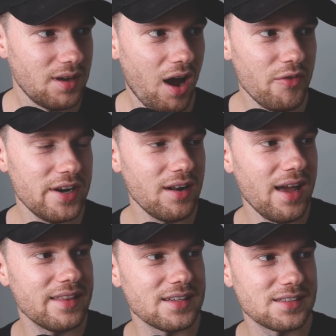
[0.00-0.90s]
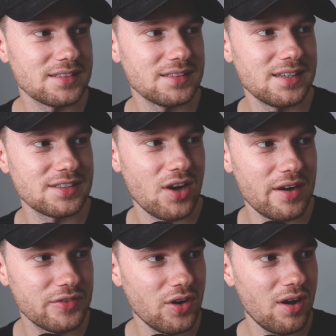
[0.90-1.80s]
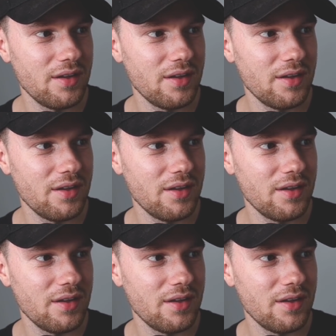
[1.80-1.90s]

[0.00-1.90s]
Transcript: I really like this. It's kind of